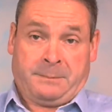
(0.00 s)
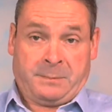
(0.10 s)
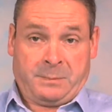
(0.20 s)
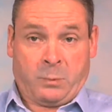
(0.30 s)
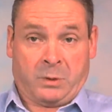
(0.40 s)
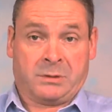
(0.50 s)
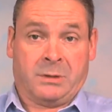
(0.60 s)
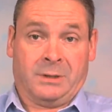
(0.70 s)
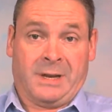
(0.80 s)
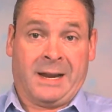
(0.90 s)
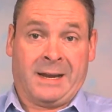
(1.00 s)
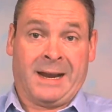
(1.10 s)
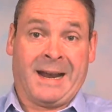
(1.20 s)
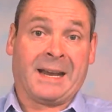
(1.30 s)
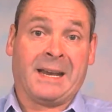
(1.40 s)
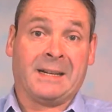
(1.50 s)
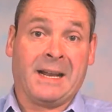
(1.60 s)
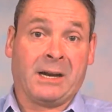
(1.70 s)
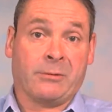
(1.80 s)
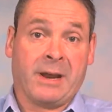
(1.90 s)
What's called a hanging
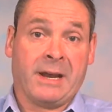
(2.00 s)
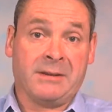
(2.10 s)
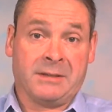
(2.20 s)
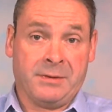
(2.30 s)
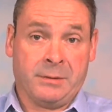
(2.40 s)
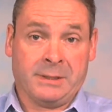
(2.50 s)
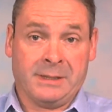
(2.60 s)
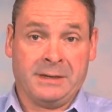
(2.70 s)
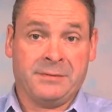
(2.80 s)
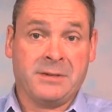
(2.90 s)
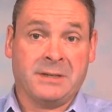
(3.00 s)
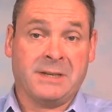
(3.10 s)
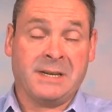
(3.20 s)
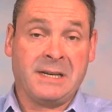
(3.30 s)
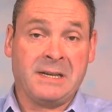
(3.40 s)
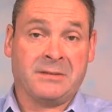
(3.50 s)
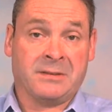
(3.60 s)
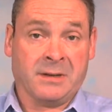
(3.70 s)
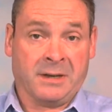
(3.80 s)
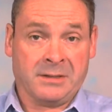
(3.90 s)
leg raise, if you can lift your knees,
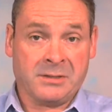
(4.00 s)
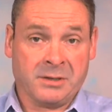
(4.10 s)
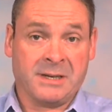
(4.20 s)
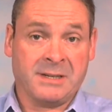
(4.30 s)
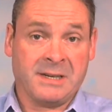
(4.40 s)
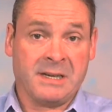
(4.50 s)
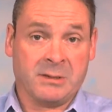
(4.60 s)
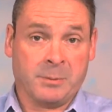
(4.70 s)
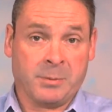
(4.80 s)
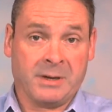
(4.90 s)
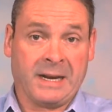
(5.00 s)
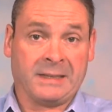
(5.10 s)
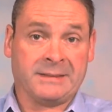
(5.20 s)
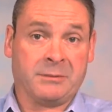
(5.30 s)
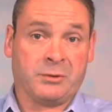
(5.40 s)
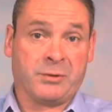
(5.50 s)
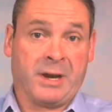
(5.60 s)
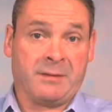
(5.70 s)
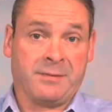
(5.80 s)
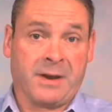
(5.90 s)
either tuck your knees up or legs out
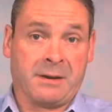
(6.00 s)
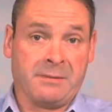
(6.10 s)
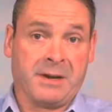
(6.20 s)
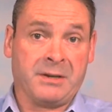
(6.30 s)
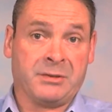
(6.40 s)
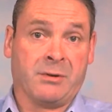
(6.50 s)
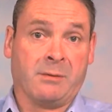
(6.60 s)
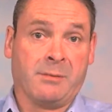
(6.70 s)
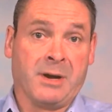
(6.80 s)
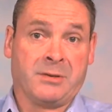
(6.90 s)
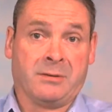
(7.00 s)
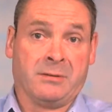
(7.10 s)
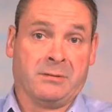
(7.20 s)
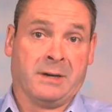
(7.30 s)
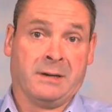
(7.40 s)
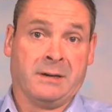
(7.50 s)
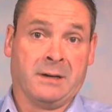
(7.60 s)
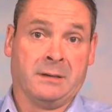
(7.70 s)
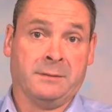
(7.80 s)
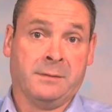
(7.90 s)
straight, very, very strong measure
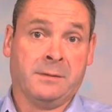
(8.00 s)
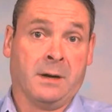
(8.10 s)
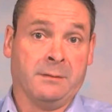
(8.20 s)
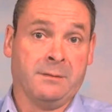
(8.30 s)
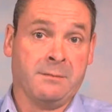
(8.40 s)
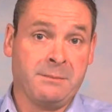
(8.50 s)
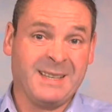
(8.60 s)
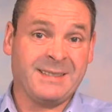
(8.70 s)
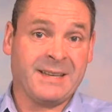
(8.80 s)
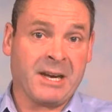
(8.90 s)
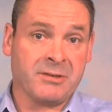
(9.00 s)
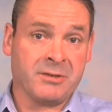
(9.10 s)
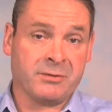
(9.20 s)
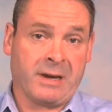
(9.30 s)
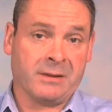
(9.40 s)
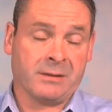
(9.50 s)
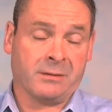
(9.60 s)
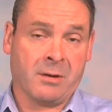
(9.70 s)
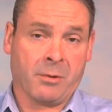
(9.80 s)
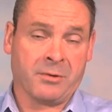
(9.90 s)
of midsection strength or
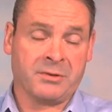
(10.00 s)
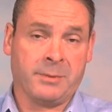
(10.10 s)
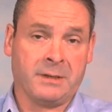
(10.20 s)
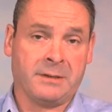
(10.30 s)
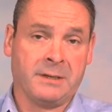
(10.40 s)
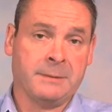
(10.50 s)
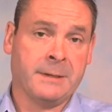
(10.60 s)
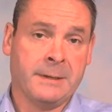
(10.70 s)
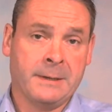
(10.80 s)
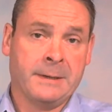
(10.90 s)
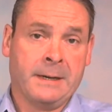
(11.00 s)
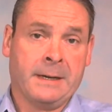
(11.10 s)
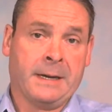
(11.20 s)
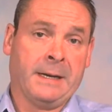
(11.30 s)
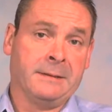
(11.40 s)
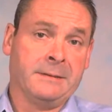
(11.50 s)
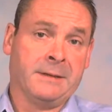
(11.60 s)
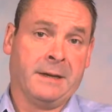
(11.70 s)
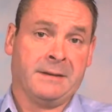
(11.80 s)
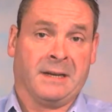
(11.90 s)
core stability. And
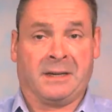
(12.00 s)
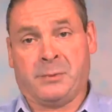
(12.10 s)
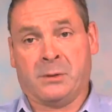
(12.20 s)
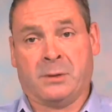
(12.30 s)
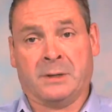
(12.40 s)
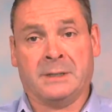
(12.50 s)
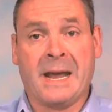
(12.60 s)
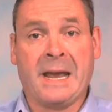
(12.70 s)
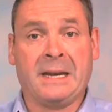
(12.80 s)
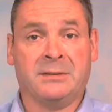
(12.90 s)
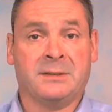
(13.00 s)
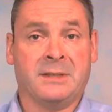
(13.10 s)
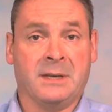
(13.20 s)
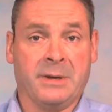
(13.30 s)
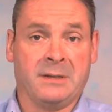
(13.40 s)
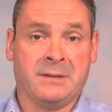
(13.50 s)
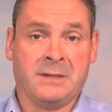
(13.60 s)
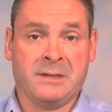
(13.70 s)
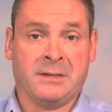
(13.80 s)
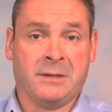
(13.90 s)
then if we look at the legs, the
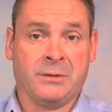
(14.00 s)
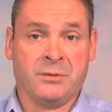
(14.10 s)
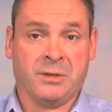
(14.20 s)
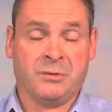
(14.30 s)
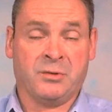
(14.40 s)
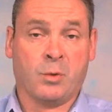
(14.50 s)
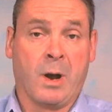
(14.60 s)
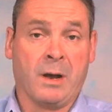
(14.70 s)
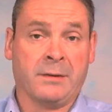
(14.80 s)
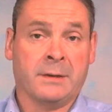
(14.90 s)
ability to squat,